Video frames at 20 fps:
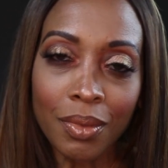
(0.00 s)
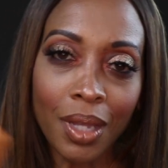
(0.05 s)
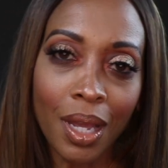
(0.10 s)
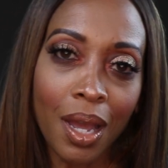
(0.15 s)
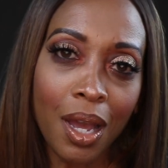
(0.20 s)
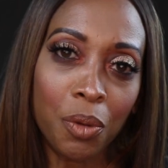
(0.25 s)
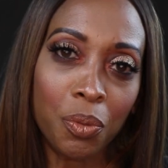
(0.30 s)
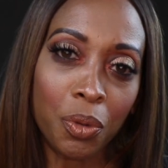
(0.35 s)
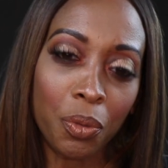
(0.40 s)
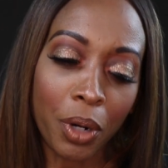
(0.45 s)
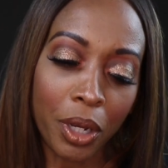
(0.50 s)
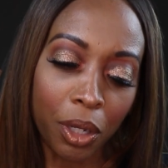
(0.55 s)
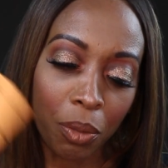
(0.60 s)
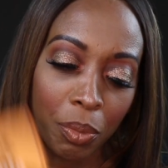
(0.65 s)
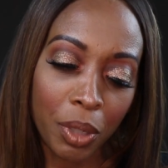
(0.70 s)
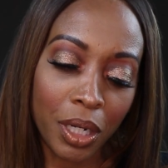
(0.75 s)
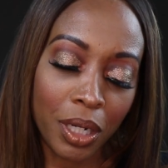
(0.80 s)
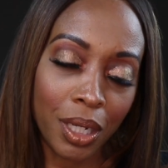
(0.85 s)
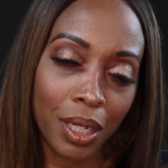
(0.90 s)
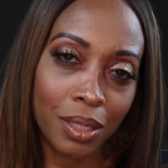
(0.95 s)
I would
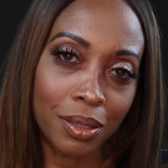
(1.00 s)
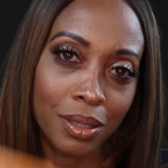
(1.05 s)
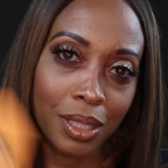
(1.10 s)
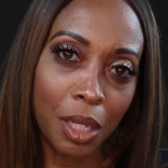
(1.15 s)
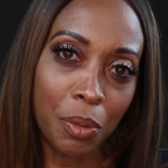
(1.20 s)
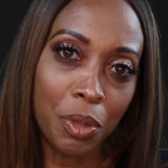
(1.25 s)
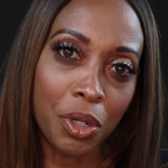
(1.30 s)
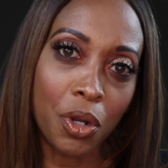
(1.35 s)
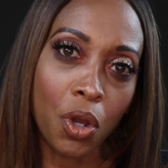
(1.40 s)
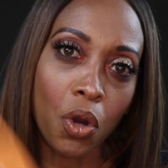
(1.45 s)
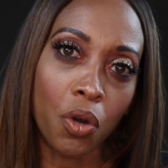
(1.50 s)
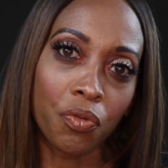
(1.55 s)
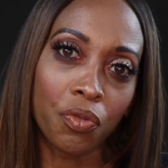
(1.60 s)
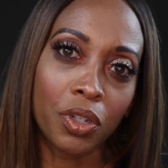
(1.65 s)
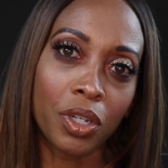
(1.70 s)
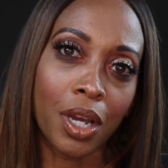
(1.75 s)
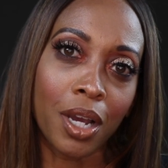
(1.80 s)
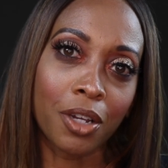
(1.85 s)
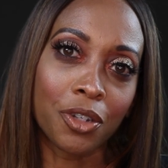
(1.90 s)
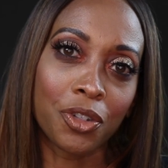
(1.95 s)
recommend it. Let me know if you
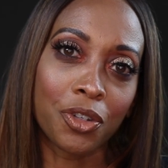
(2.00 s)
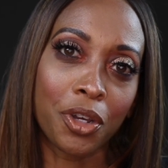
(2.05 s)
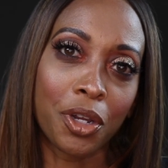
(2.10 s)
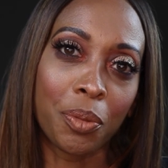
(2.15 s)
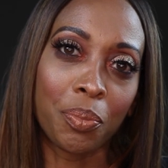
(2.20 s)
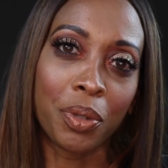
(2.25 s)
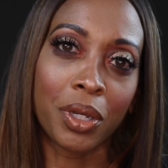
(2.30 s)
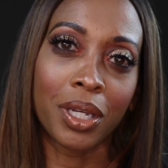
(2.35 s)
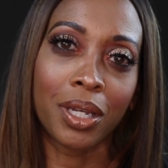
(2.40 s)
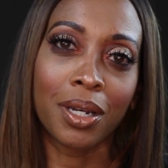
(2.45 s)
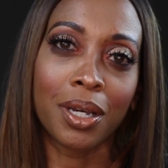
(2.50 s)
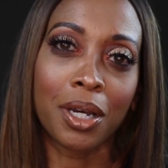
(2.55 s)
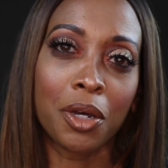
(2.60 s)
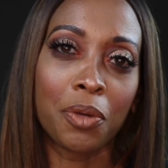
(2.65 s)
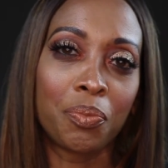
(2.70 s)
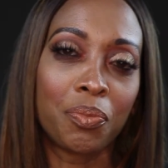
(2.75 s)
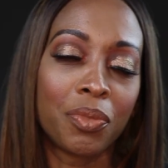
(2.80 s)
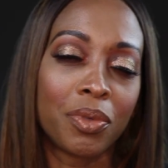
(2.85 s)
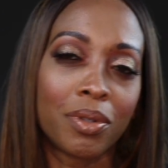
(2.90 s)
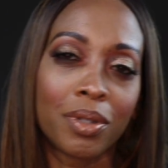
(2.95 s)
guys are going to pick it
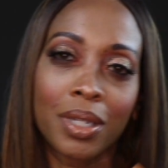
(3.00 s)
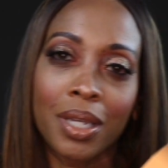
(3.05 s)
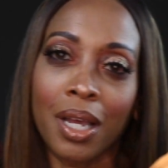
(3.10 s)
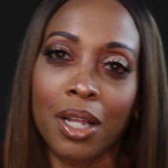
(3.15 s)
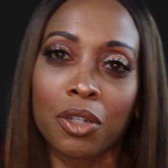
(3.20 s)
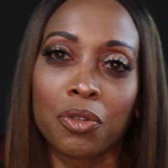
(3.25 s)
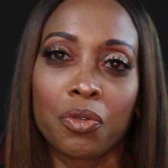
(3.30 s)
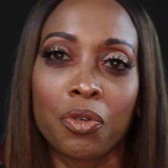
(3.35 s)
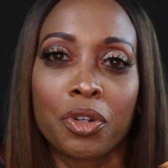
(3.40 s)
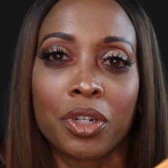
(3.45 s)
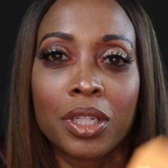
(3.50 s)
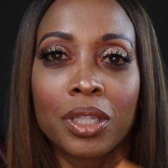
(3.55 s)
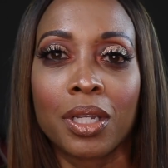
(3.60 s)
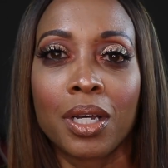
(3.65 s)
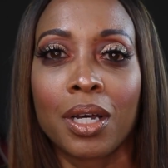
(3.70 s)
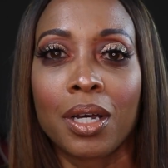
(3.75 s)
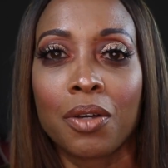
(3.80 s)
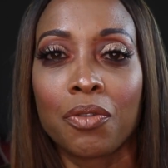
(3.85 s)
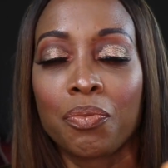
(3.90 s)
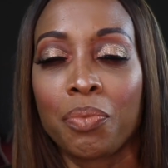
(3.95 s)
up. California
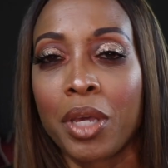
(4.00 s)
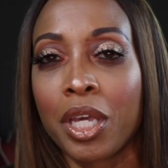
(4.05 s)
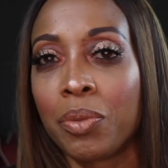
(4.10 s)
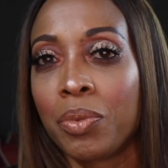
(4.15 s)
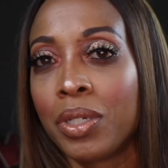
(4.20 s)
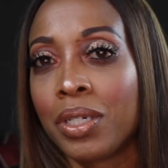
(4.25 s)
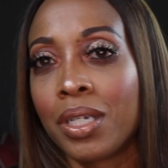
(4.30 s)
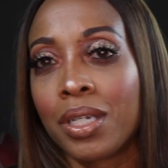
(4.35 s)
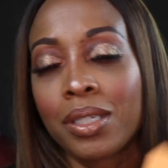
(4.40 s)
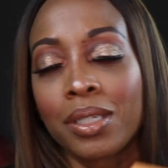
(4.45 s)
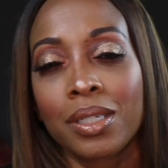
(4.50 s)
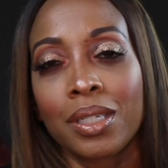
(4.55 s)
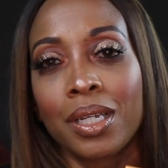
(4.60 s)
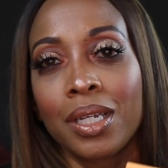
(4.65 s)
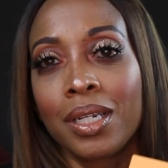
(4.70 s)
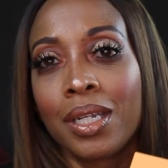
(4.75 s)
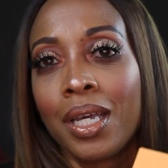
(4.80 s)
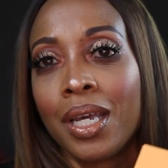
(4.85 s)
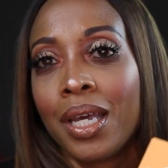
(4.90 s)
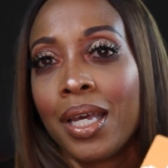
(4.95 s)
love, baby. It doesn't
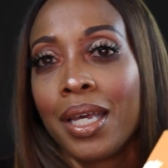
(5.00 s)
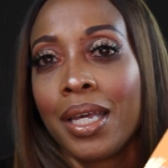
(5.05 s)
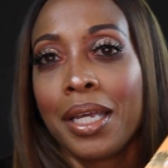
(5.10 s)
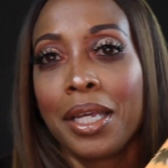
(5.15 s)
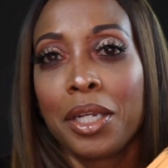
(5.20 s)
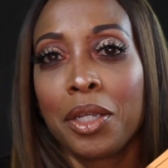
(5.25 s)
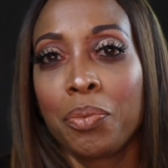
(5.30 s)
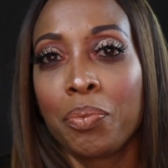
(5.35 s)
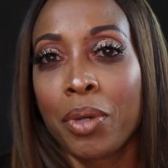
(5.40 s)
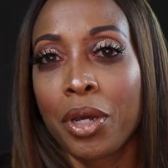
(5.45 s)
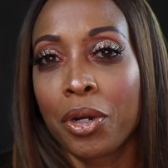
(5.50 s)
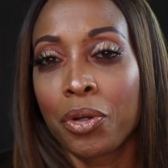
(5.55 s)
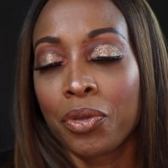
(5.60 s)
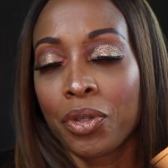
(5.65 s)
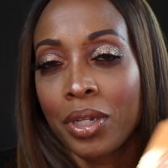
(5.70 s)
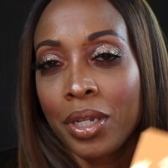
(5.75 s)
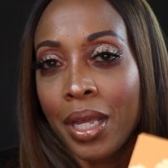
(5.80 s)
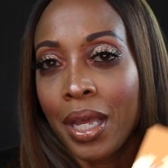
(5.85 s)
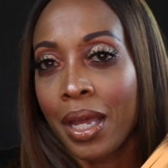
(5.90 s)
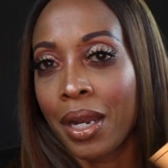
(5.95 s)
get any better
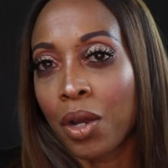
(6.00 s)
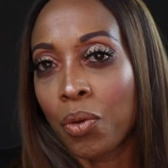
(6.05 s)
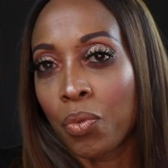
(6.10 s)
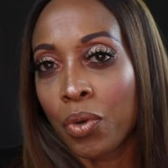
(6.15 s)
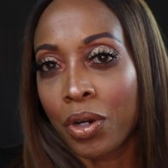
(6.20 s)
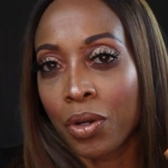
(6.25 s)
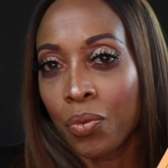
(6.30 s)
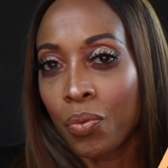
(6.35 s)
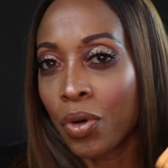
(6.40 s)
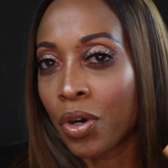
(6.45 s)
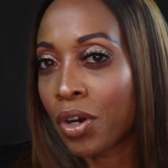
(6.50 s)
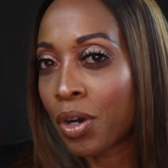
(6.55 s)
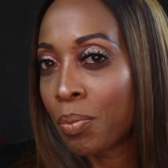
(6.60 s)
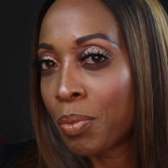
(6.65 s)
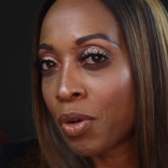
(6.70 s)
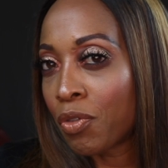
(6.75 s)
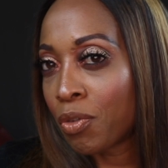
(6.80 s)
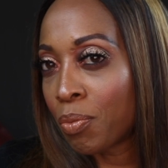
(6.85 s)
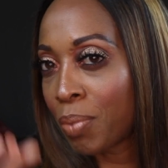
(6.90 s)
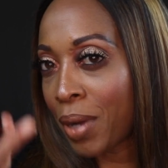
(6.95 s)
than that. I want to welcome
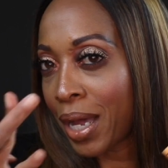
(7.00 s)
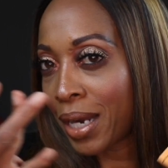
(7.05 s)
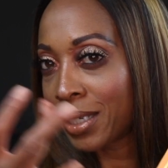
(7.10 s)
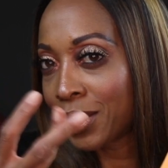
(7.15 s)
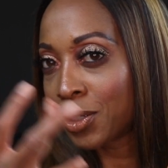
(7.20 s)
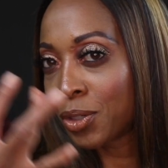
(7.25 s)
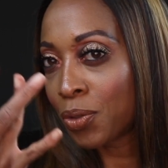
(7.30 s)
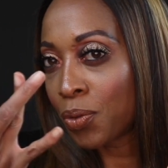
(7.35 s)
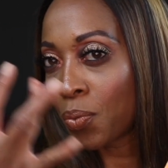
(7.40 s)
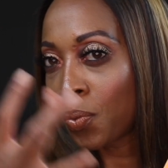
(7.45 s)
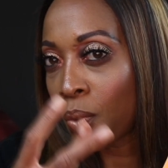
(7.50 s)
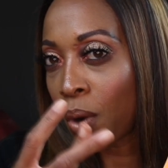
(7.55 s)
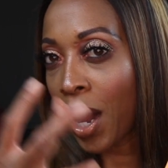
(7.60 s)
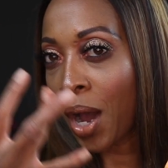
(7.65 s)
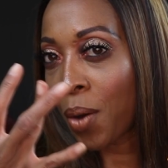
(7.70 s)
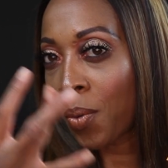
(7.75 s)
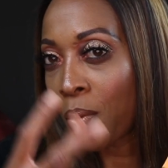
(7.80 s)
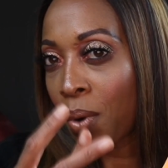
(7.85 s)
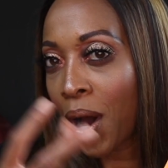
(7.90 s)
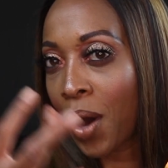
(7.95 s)
everybody to the
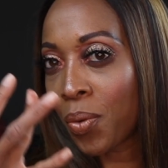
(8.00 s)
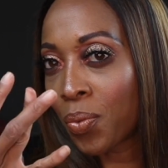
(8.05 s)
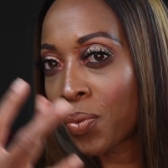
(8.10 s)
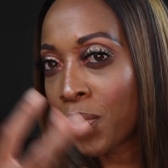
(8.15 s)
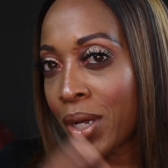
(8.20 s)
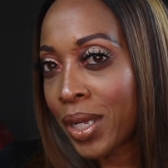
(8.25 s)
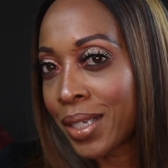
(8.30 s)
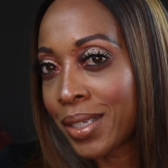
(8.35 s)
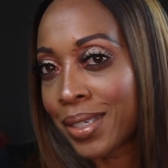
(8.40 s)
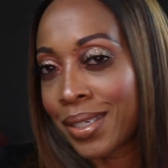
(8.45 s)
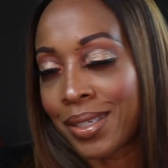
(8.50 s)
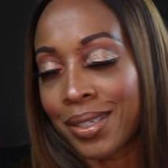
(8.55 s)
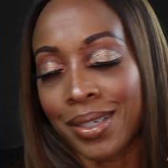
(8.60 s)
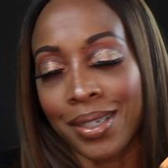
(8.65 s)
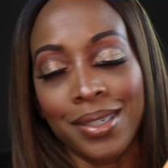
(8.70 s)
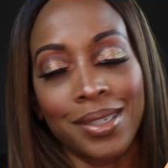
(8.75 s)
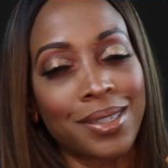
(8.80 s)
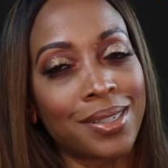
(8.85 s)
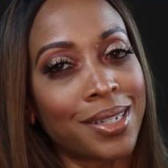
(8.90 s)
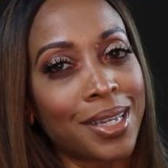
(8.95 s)
Wild Wild West, a
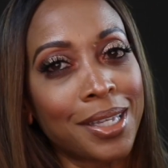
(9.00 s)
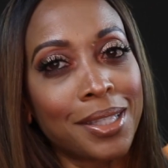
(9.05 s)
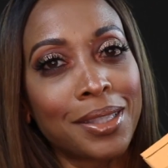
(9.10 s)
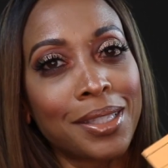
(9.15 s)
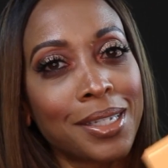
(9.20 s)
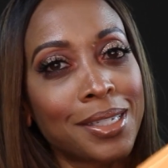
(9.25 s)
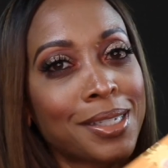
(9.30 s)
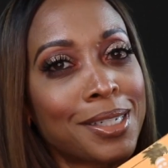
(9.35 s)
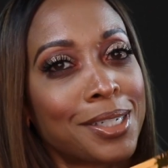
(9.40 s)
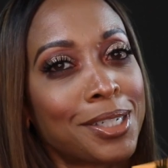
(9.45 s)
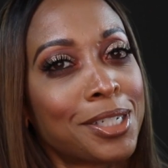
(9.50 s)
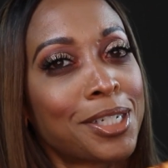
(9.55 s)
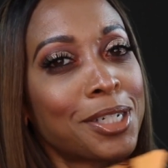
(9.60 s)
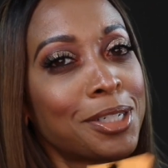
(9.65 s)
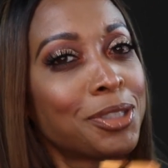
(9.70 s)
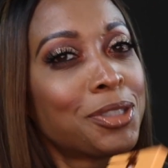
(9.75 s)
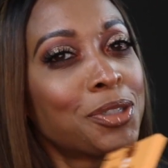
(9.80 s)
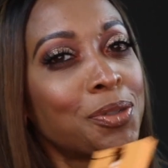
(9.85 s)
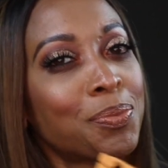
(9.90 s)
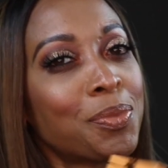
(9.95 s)
state that's
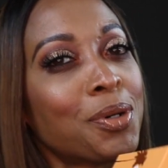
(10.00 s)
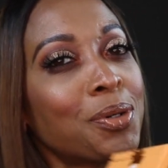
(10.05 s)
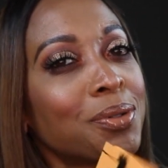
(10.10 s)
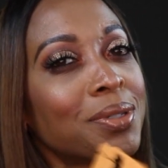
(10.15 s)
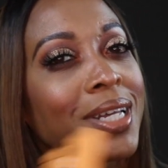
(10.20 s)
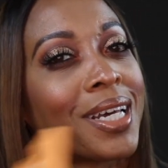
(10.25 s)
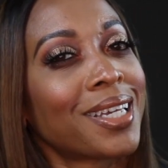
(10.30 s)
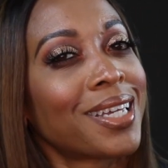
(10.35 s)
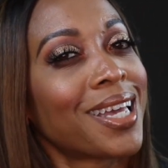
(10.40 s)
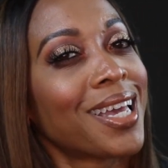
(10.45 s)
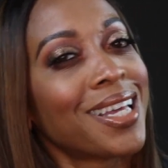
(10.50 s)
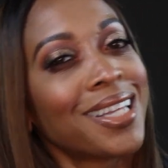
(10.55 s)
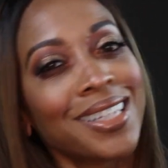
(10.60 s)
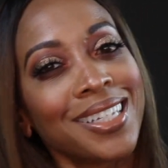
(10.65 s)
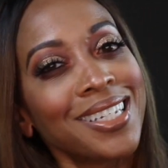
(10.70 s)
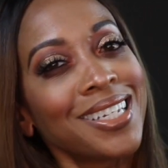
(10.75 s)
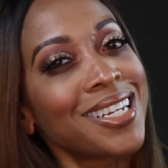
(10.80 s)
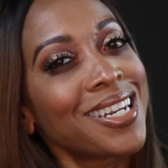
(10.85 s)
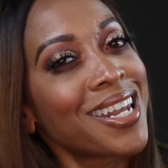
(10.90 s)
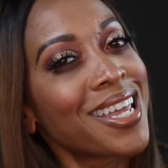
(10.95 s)
untouchable like
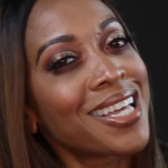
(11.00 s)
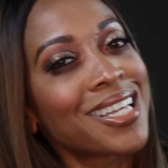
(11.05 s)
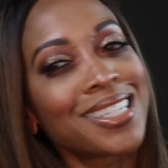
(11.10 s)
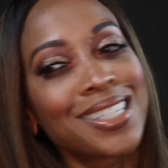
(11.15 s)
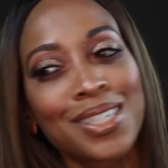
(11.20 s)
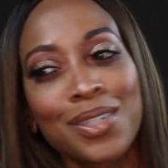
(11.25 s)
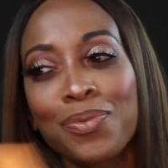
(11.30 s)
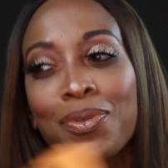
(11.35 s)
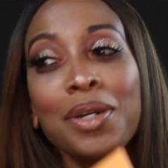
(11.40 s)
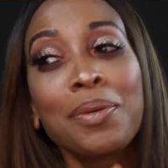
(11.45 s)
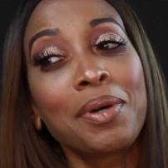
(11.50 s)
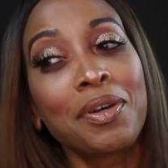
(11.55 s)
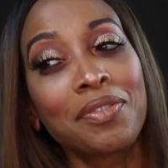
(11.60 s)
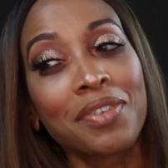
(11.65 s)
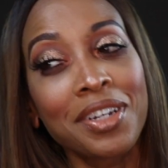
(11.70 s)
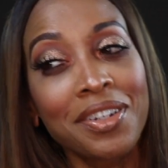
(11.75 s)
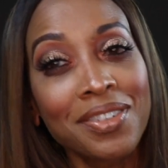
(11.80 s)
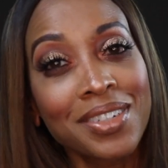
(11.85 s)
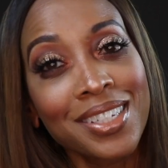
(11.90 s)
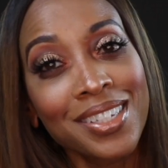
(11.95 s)
Elliot Ness. One of my
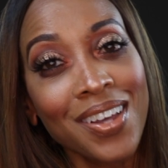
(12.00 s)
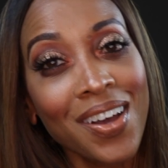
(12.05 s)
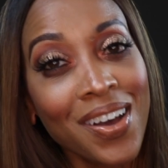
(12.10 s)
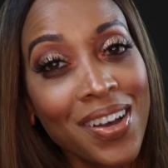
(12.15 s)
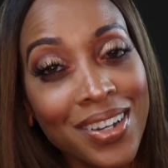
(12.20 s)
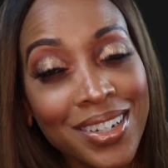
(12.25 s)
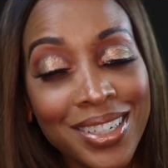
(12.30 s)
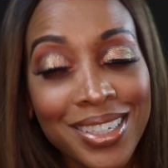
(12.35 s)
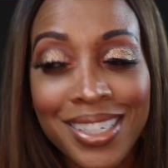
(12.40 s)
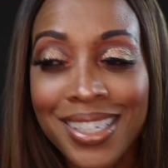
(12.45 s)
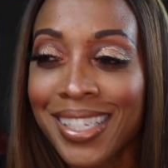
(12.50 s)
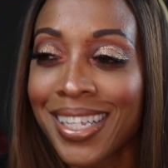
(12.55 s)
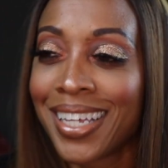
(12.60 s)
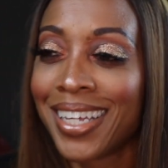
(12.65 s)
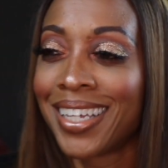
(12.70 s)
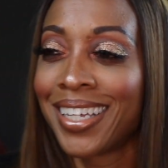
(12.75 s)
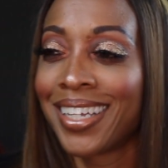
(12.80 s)
favorite songs.